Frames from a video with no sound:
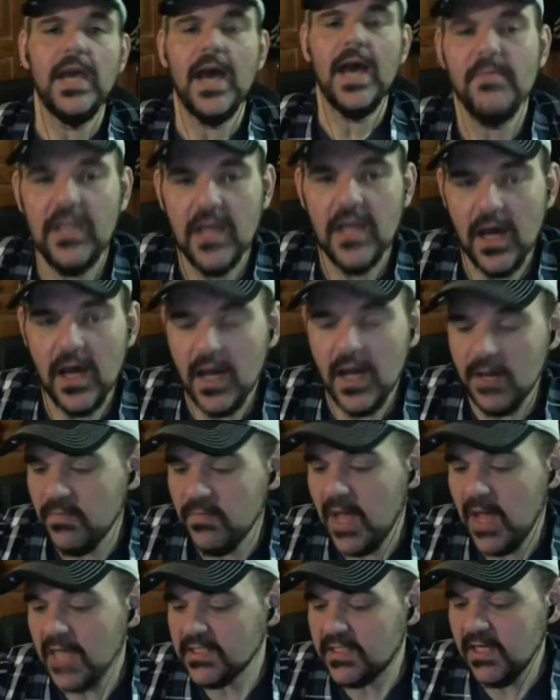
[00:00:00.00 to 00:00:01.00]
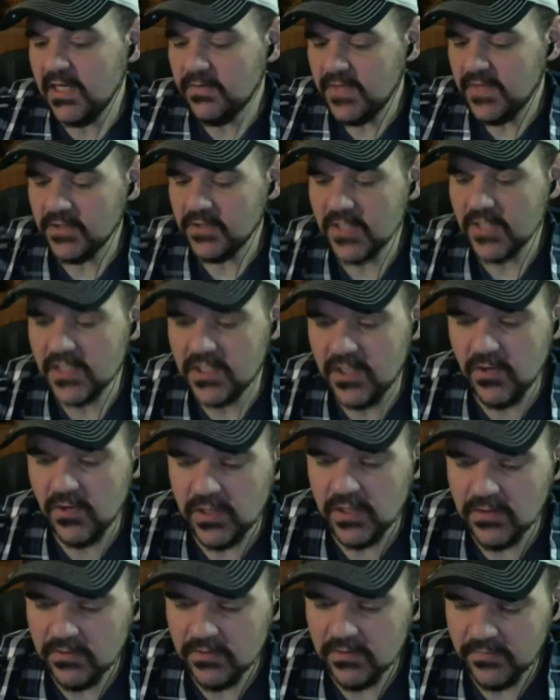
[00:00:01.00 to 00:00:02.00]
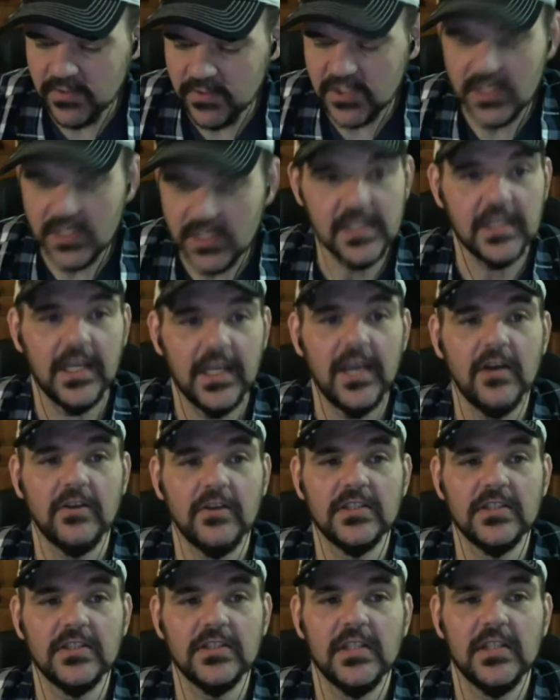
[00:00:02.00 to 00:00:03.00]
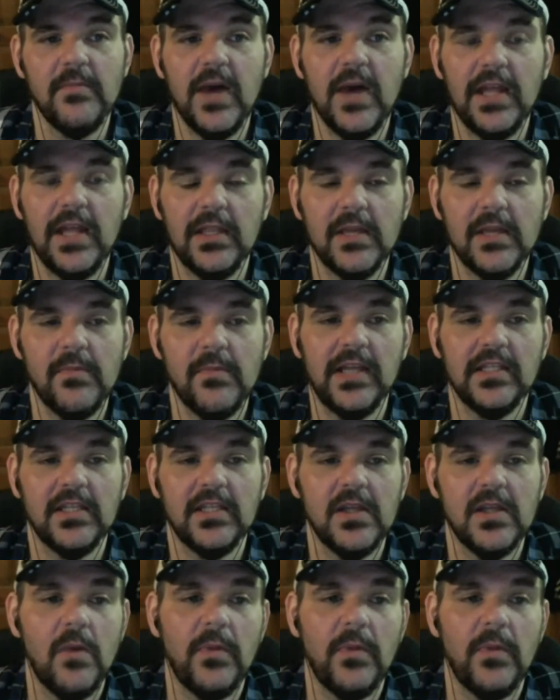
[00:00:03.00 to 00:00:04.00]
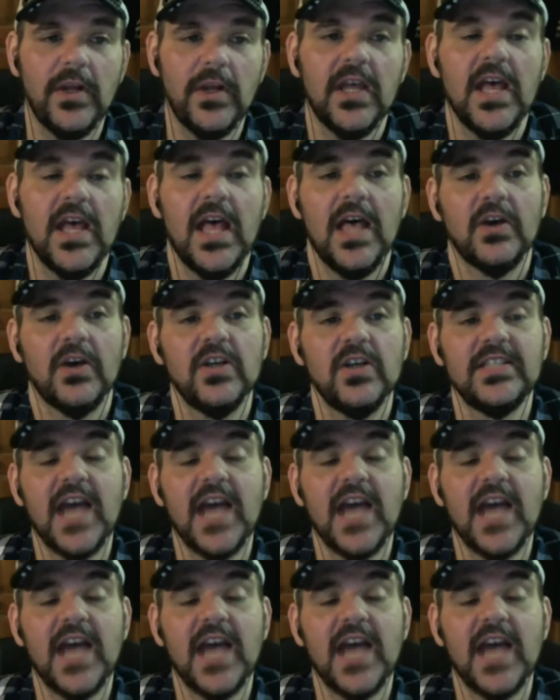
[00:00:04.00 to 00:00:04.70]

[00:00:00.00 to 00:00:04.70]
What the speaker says: I mean, I'll see if they'll just do it for shits and giggles. They might, you know, but because